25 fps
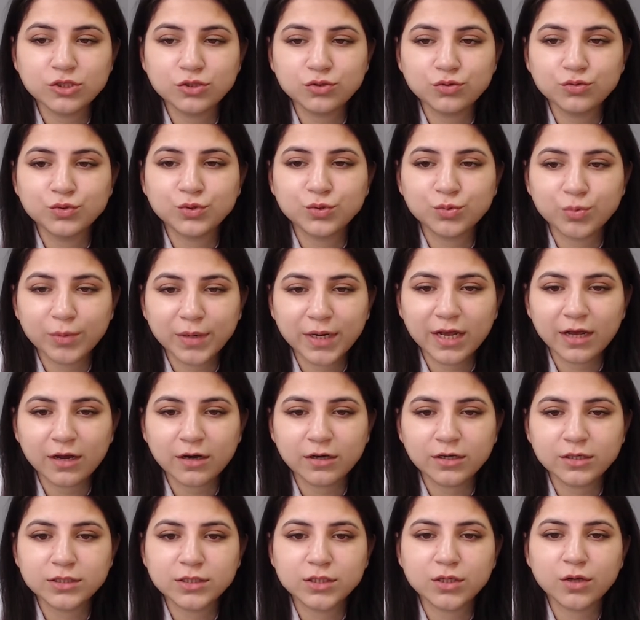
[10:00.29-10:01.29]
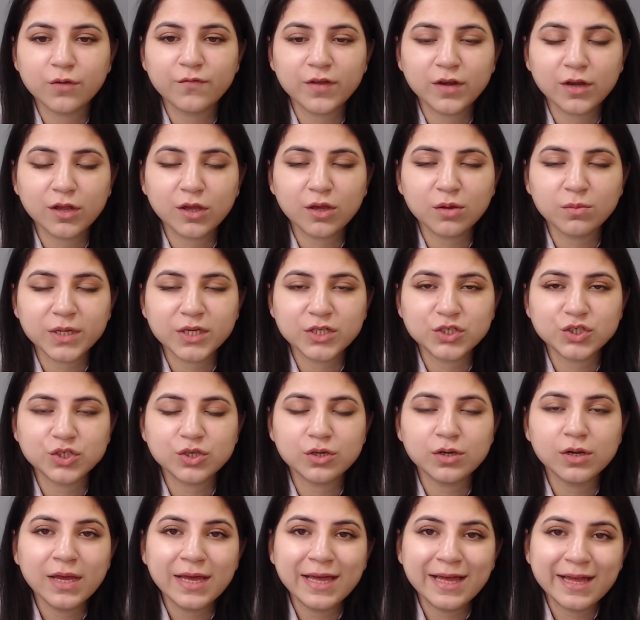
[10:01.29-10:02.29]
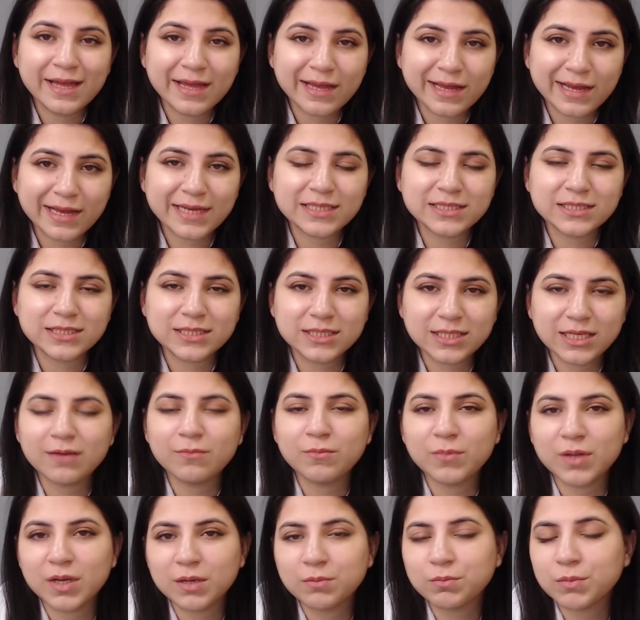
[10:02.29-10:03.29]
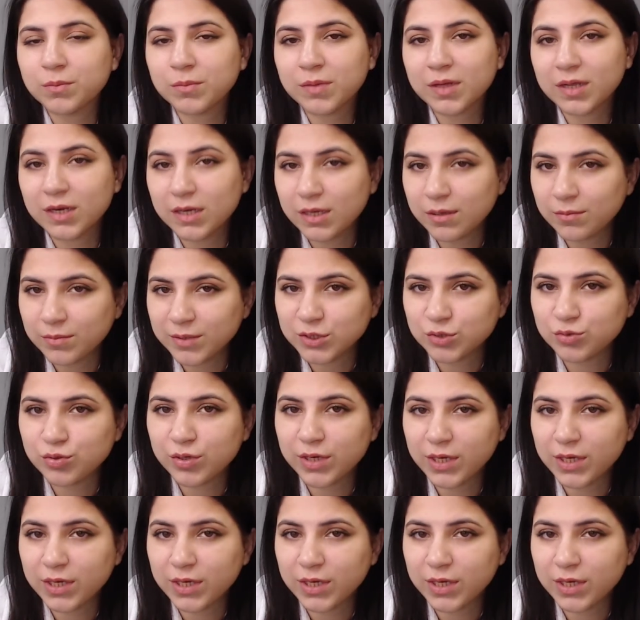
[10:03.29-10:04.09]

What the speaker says: to 20 hours of incubation, is the minimum inhibitory